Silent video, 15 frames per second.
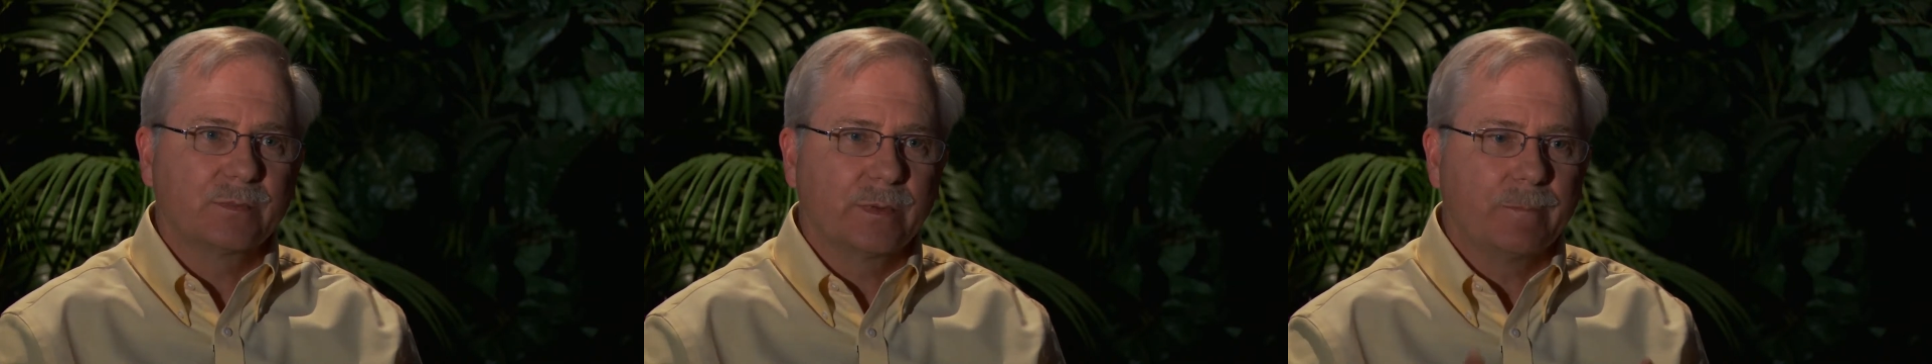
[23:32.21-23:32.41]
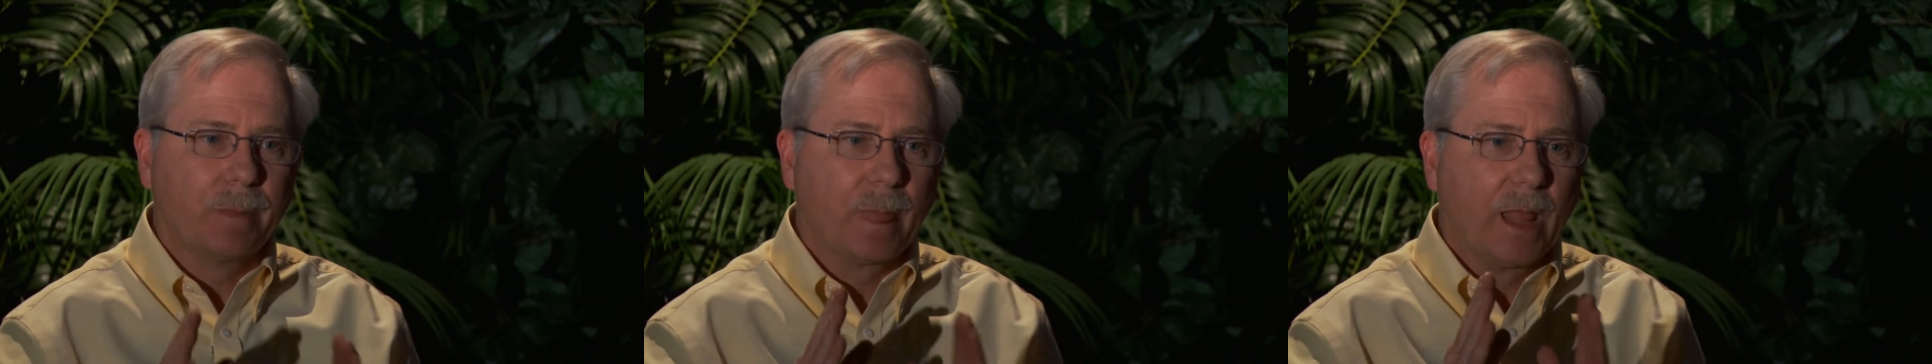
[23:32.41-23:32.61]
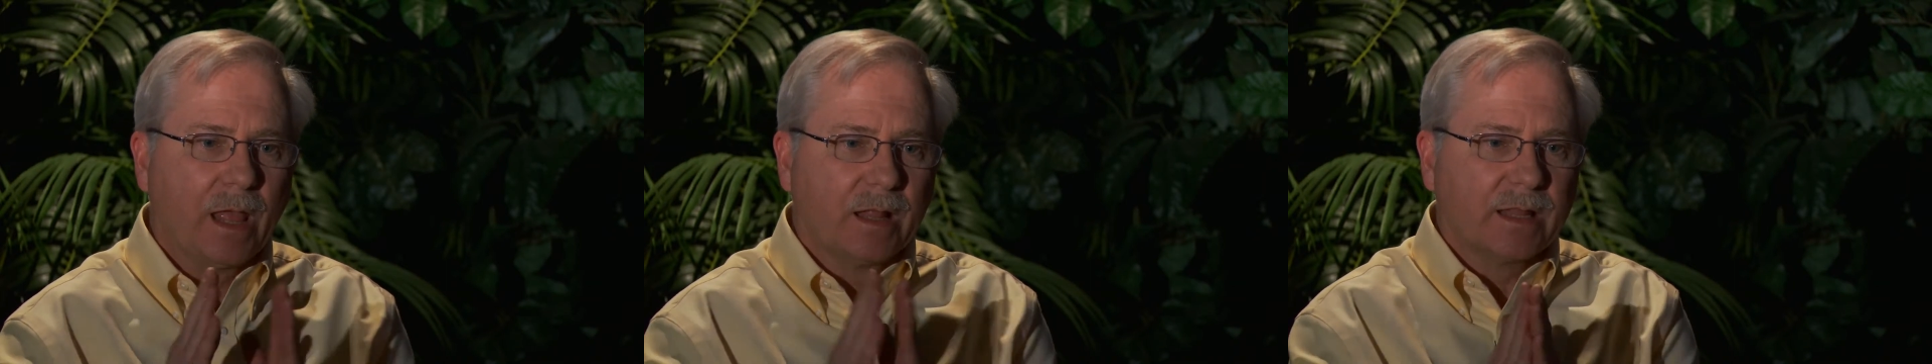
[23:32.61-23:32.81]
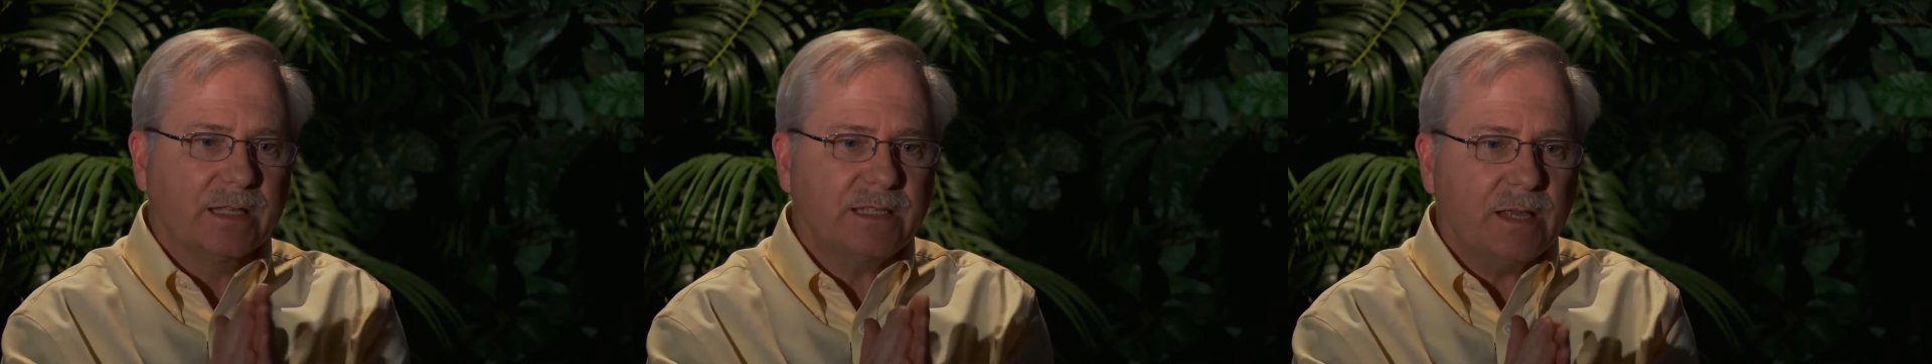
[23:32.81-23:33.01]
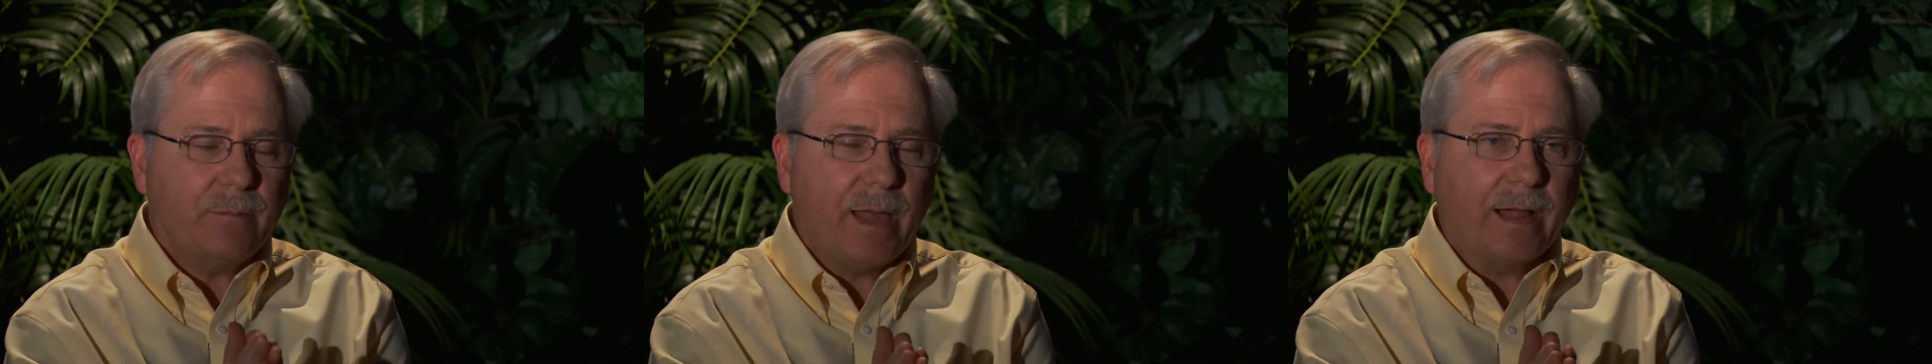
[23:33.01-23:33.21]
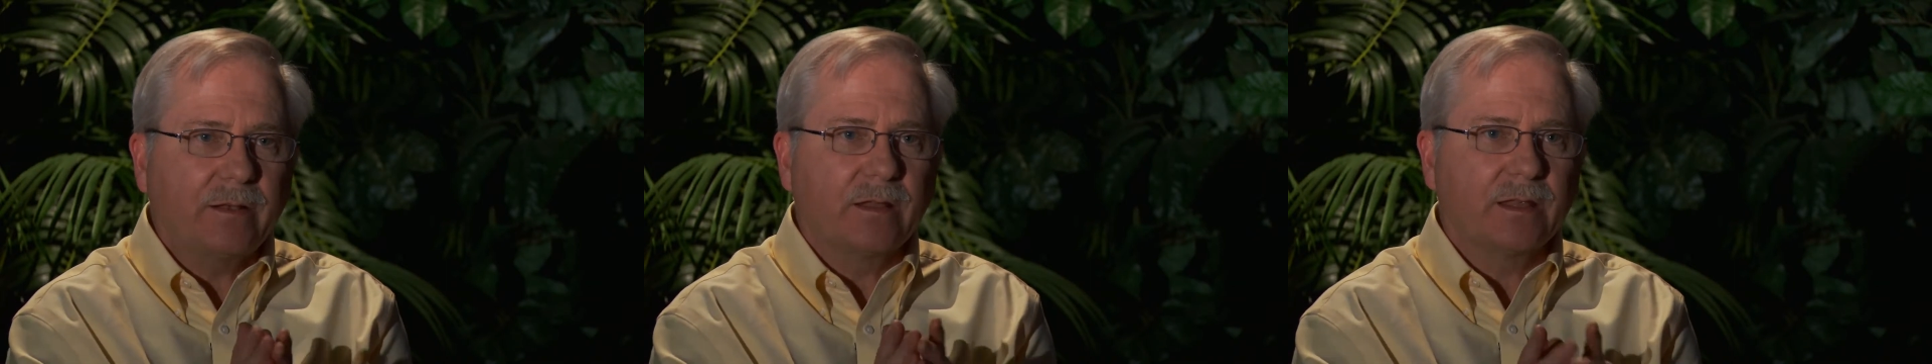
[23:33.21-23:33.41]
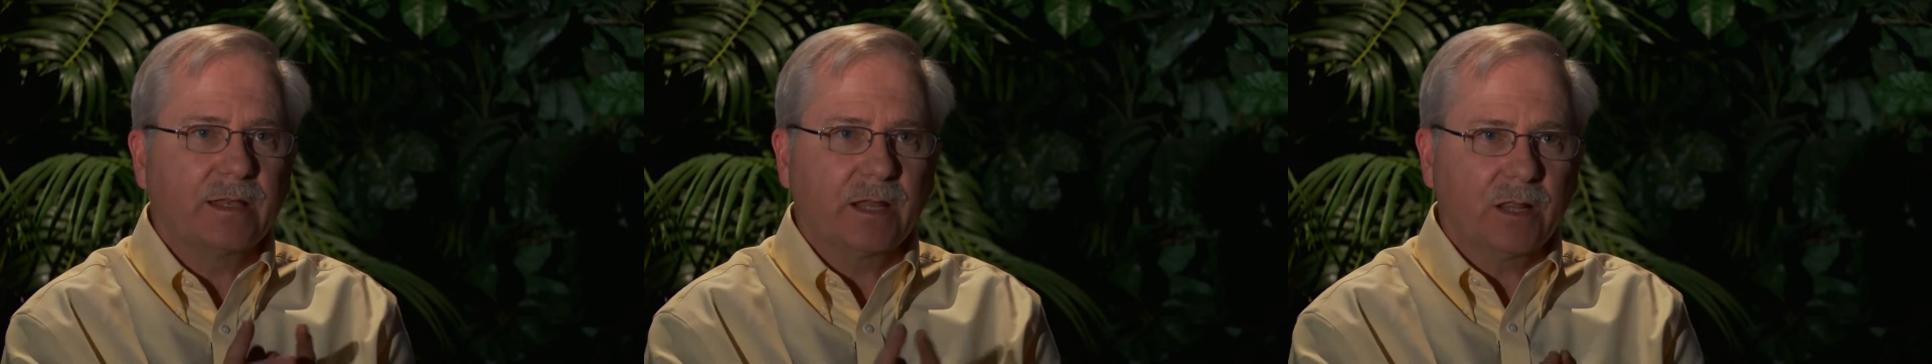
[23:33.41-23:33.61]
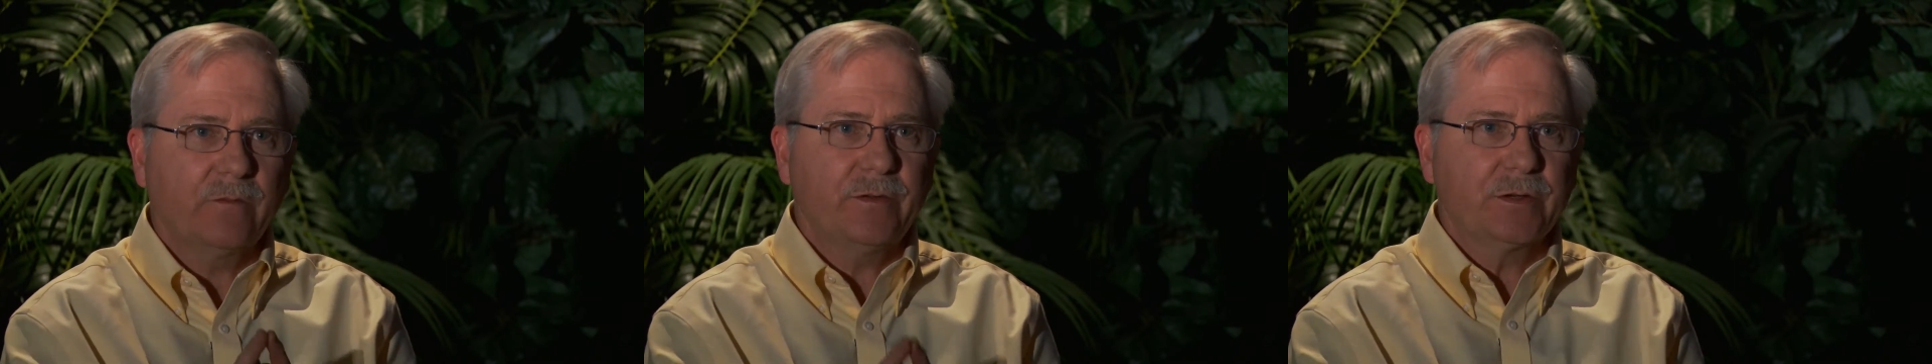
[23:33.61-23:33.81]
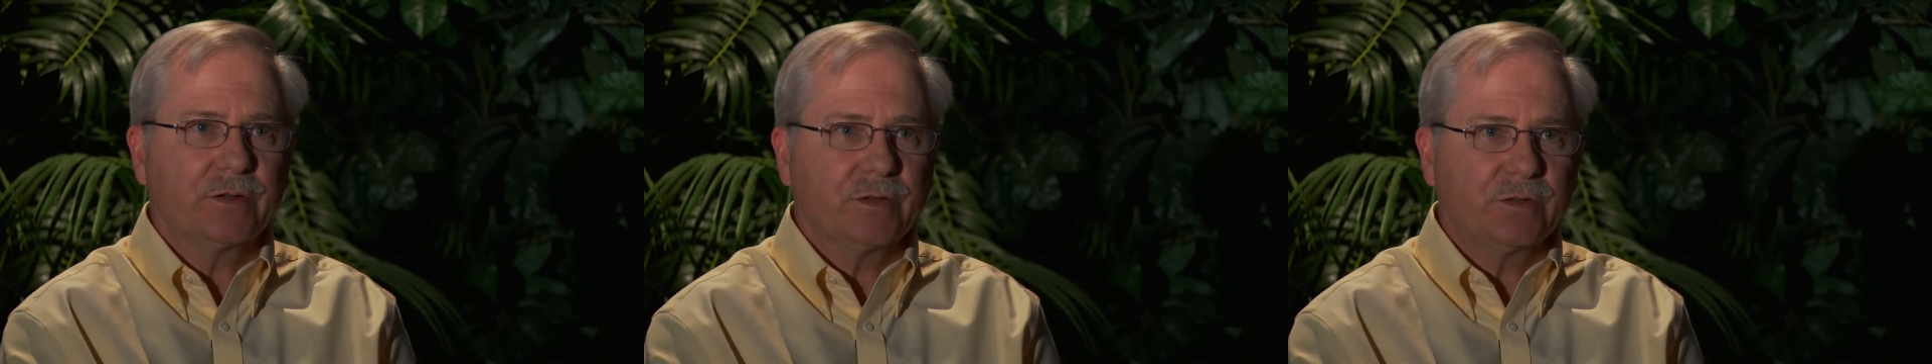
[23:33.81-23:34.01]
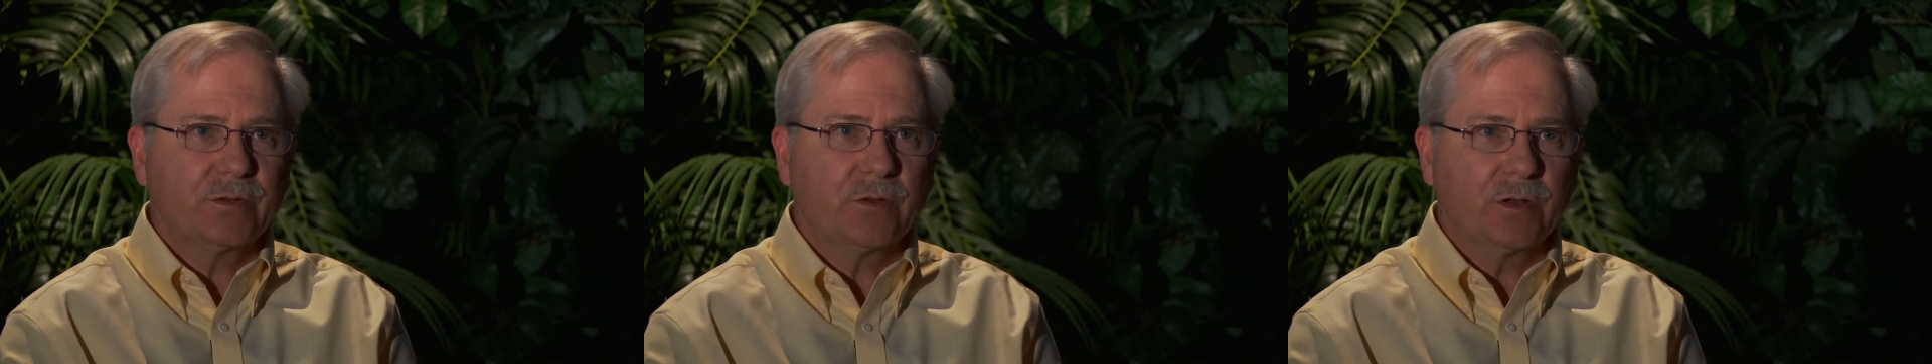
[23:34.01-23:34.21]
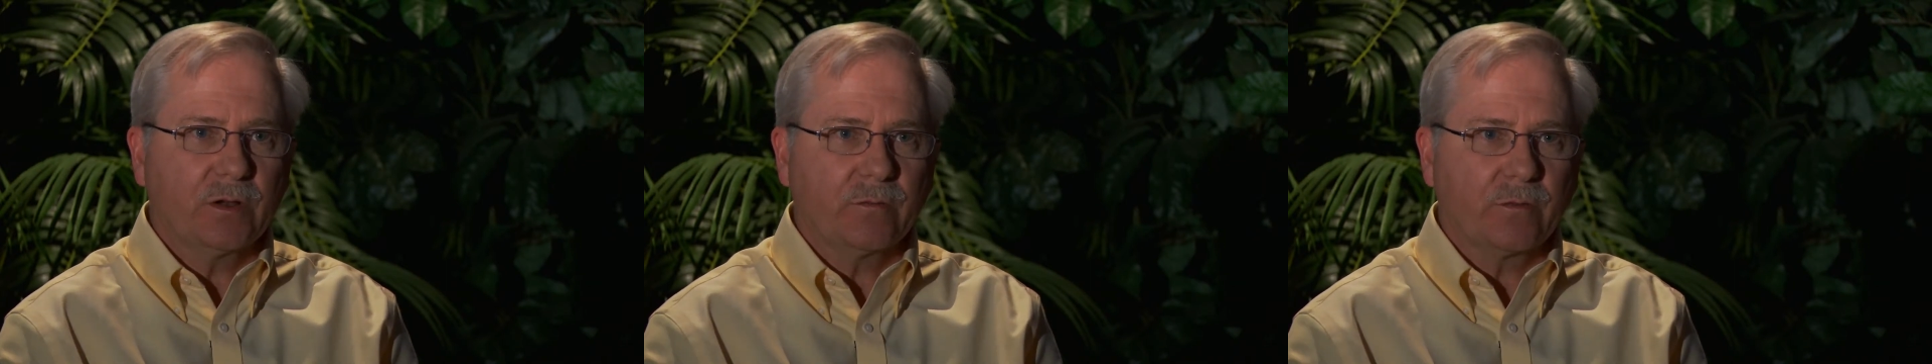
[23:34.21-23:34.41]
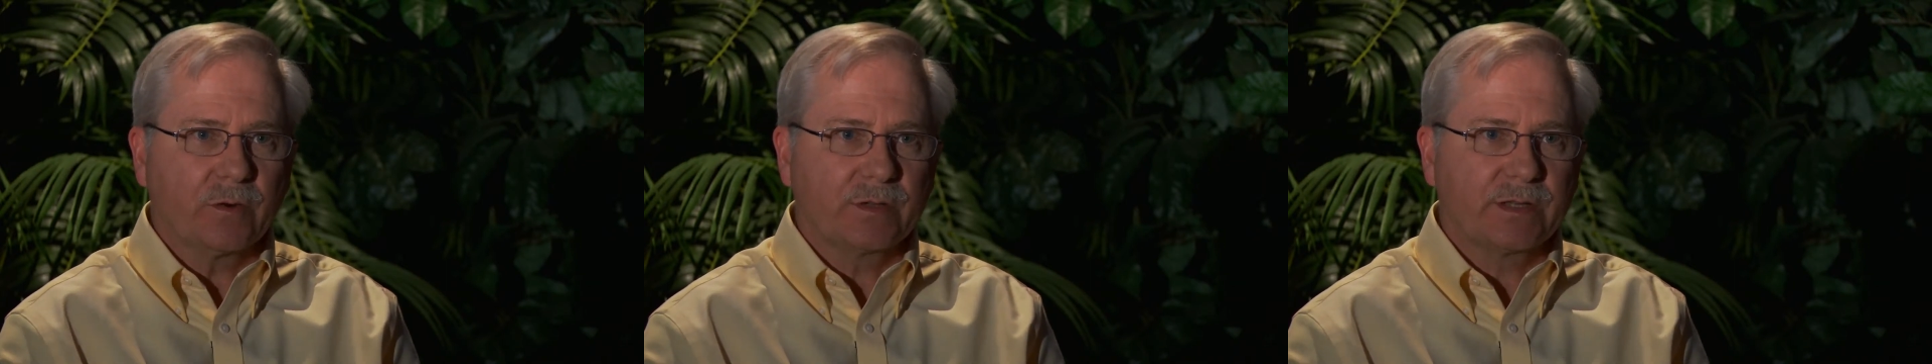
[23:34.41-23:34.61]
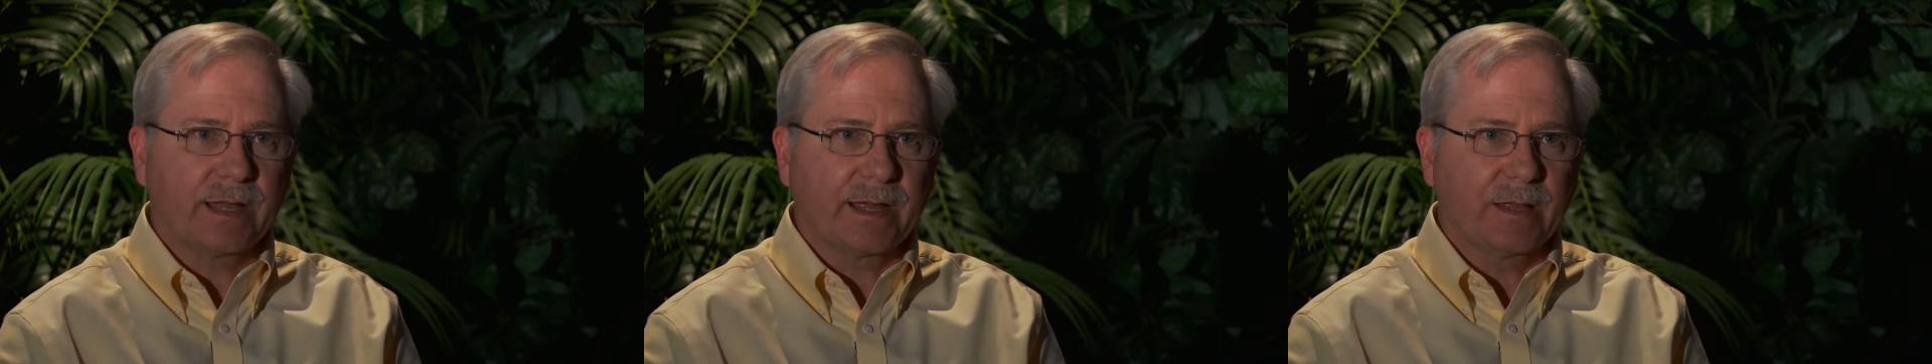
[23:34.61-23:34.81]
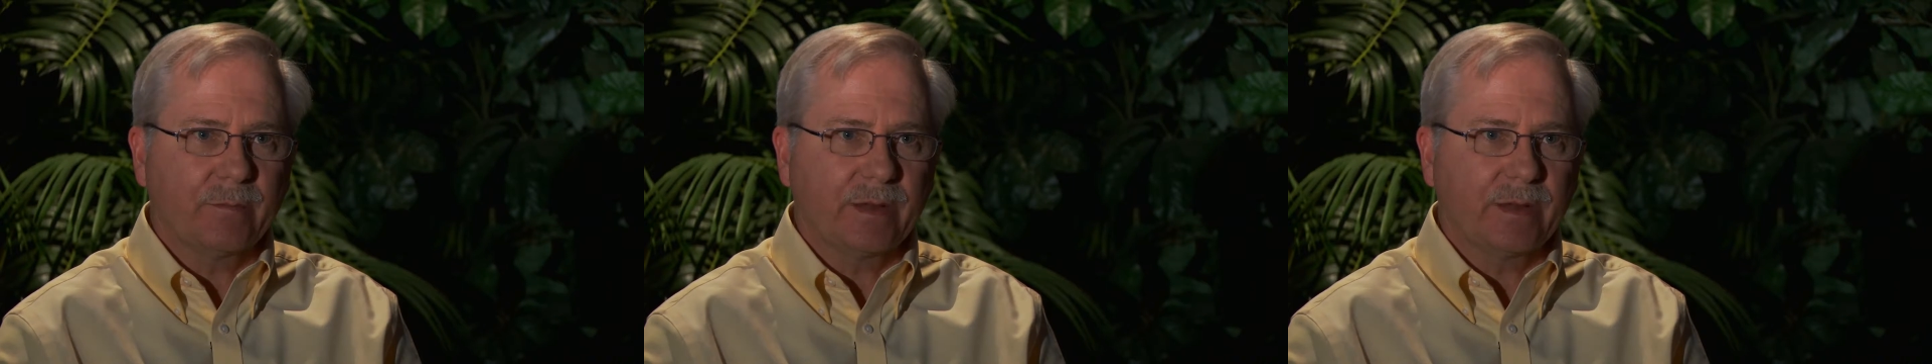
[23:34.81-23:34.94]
But let's get back to the television studio for a second,